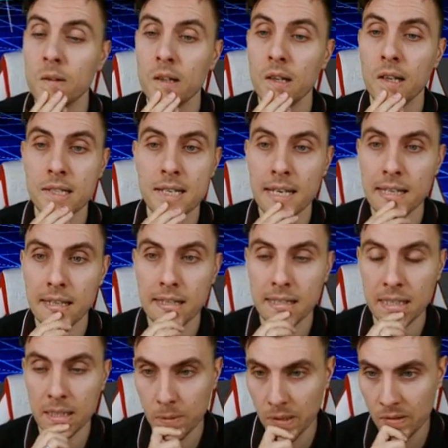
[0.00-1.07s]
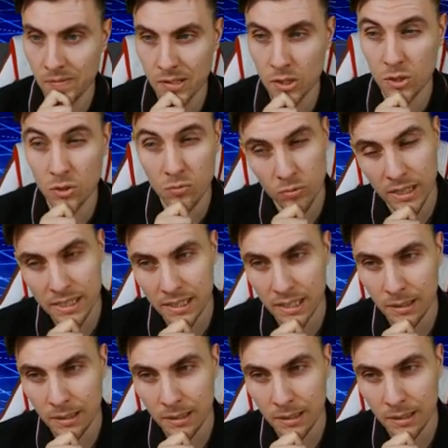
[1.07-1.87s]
and take the T-Wave. It's just risky